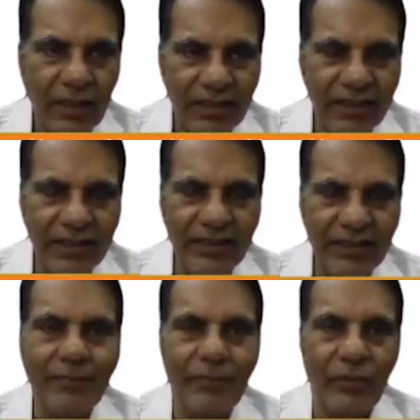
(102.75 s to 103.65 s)

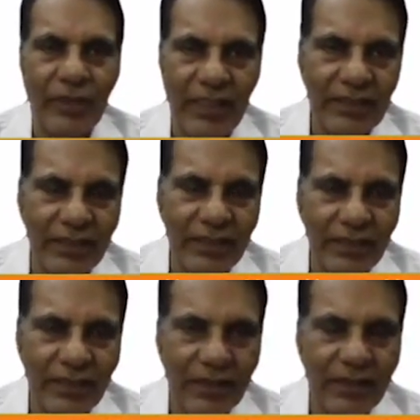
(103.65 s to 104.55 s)
assessing
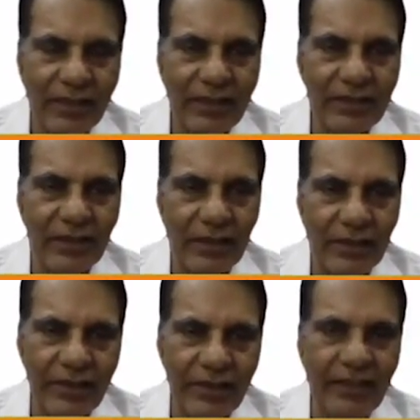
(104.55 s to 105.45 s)
progression is
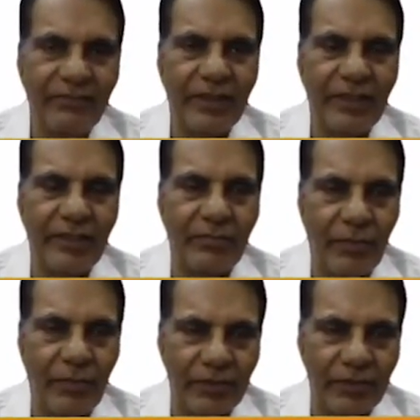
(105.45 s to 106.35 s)
really very
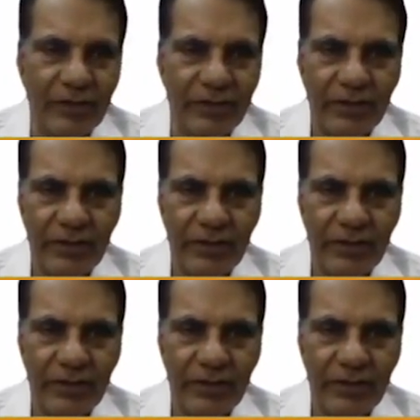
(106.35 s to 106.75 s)
important,